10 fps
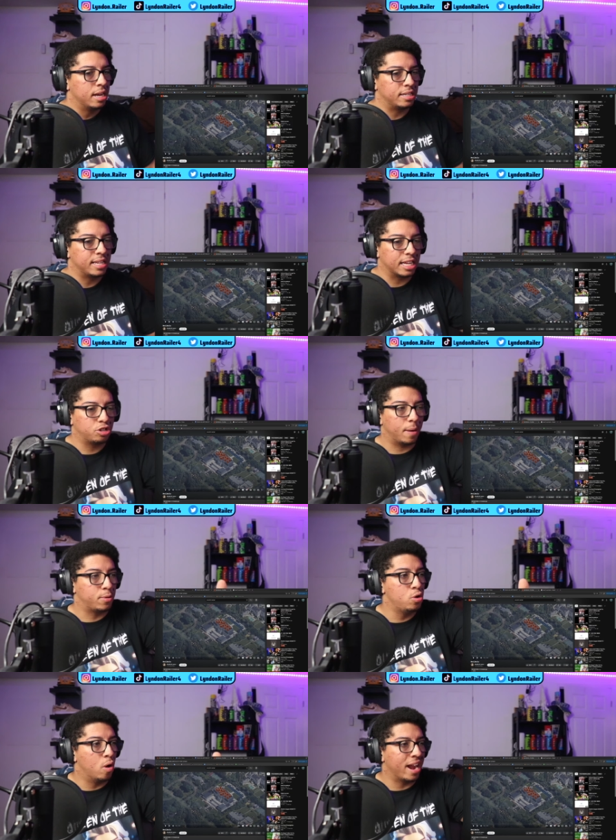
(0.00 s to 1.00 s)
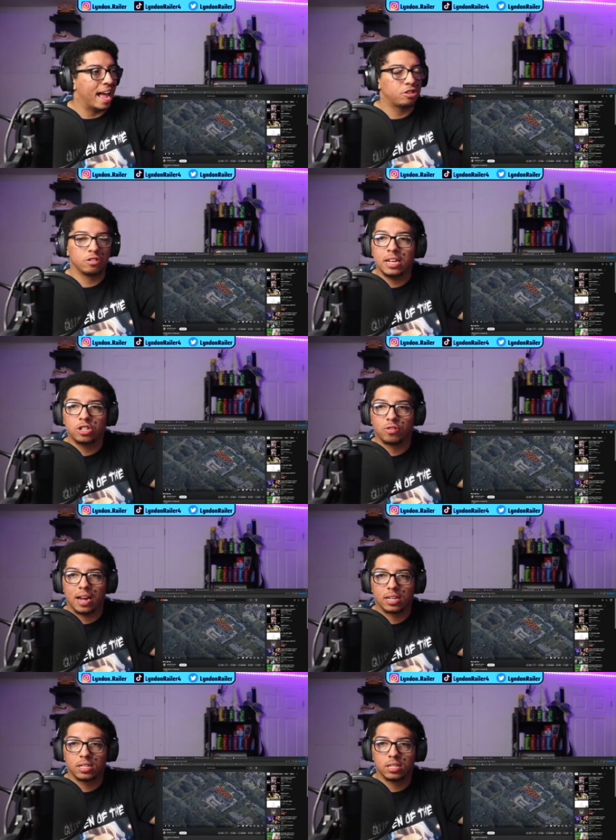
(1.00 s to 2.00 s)
nigga's dropped two unanswered diss
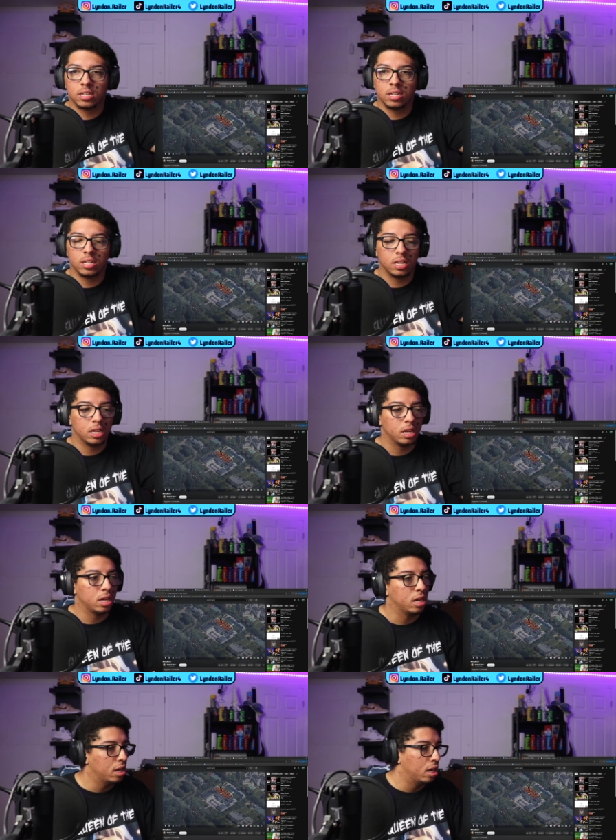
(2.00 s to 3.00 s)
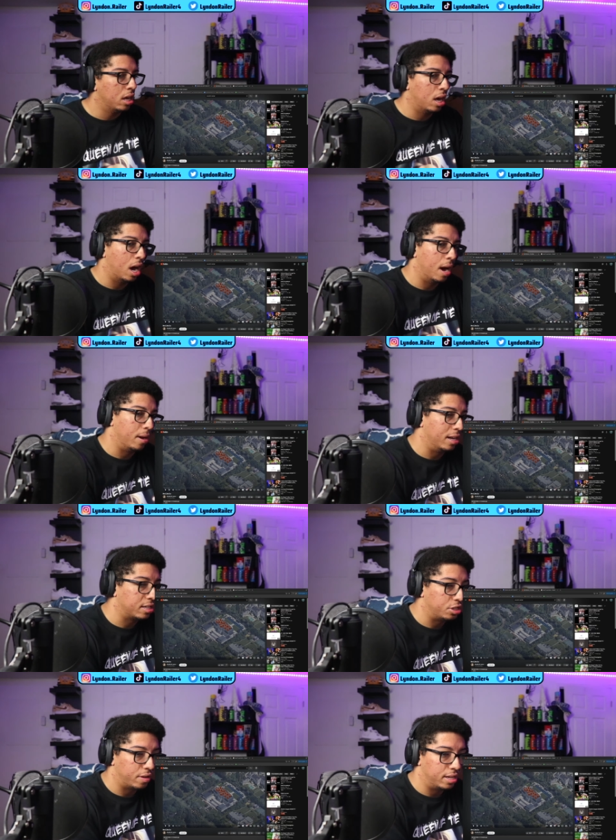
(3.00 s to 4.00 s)
tracks. All right, bro. Let's get
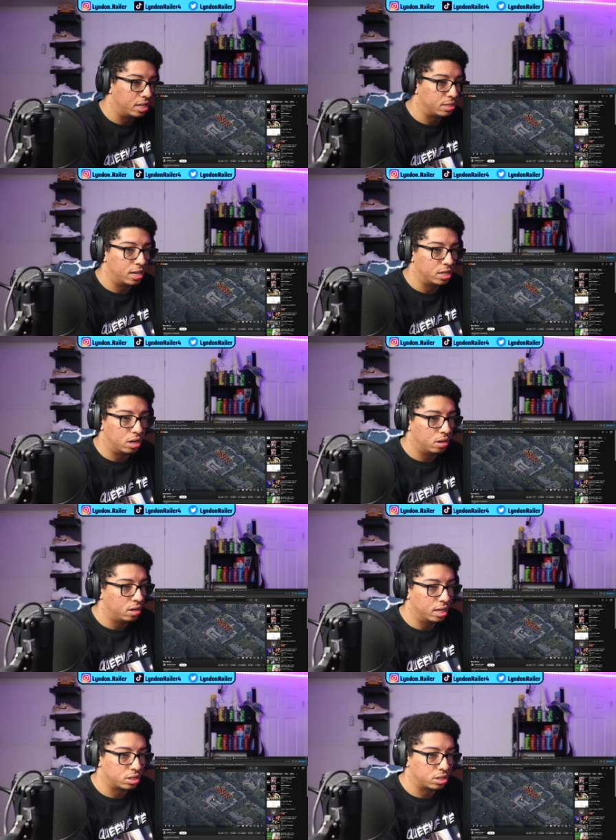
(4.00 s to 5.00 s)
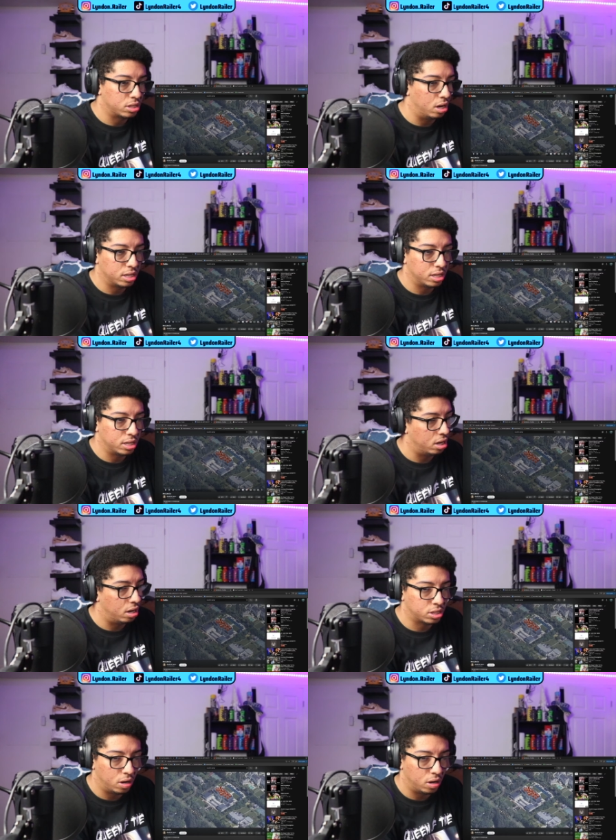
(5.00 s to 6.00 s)
straight into this, man. Let's go. Let's go. Let's go. Let's
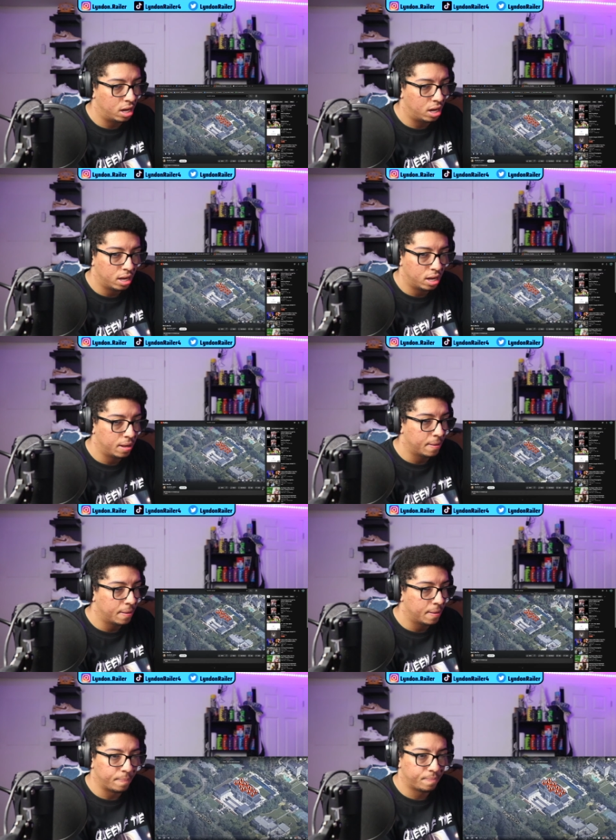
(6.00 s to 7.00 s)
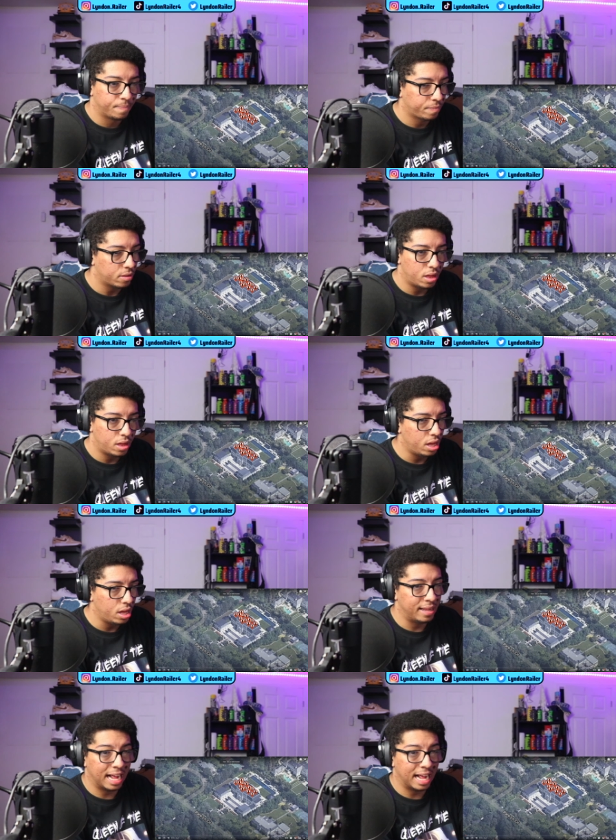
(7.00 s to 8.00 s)
go. I see dead people.
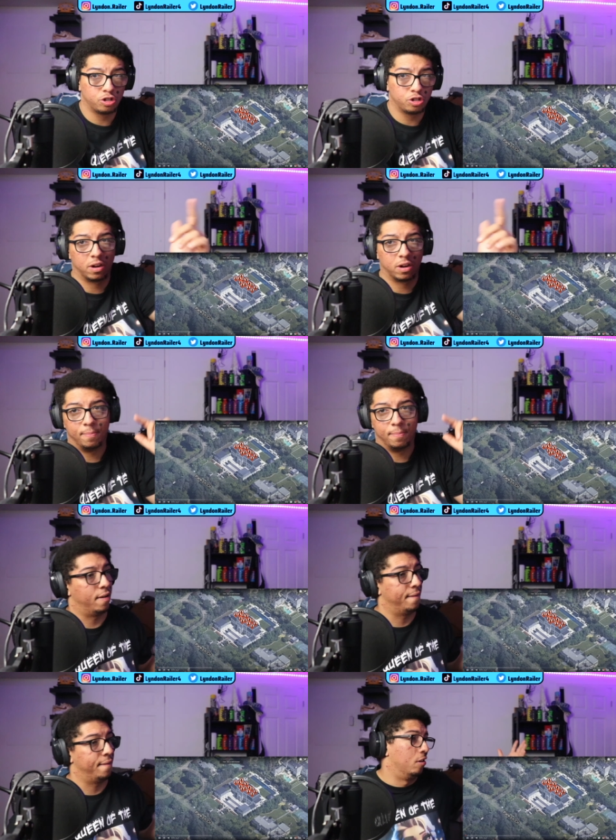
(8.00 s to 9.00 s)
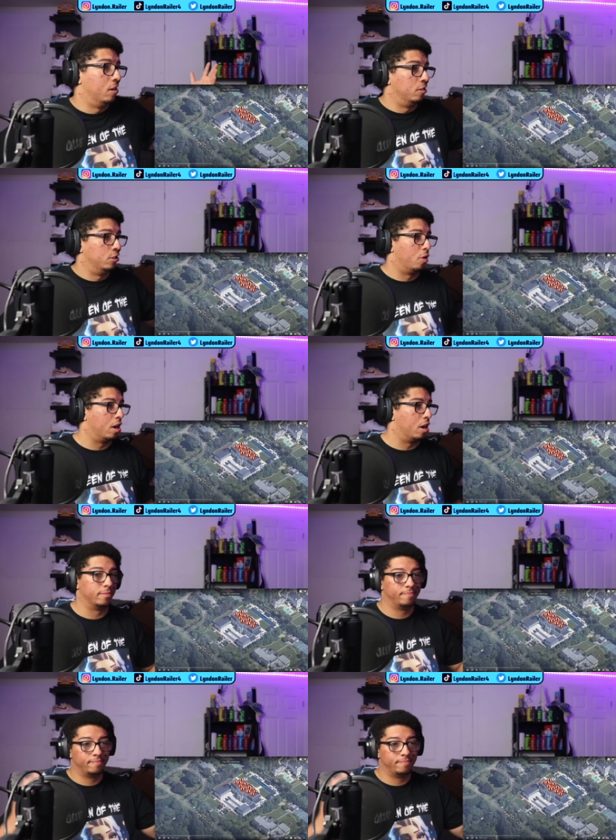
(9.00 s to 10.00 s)
That's Drake's crib, by the way, if you don't know, in Toronto.
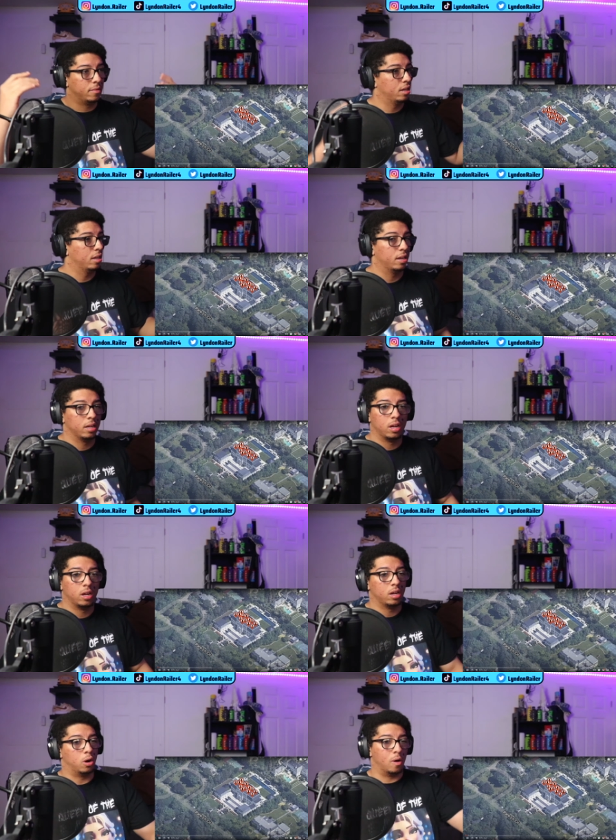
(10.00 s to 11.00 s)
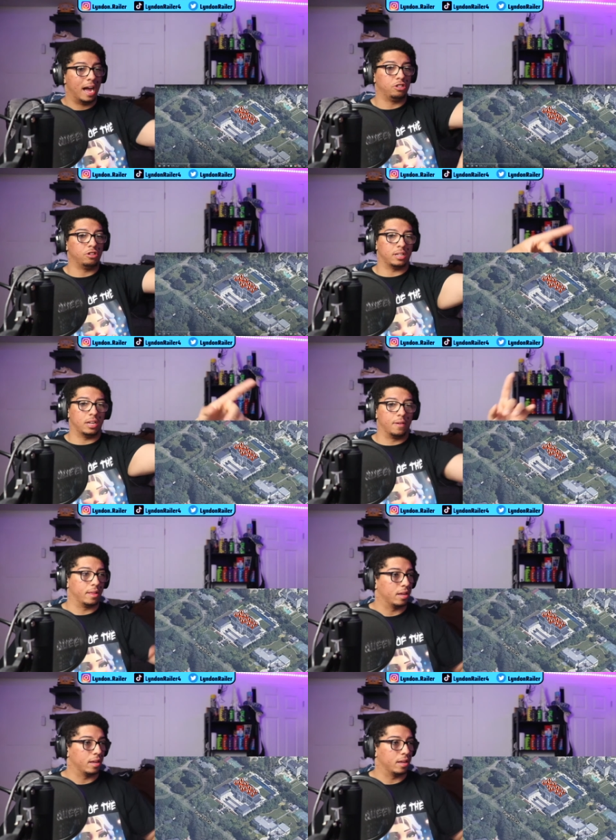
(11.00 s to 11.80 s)
Whole address and everything.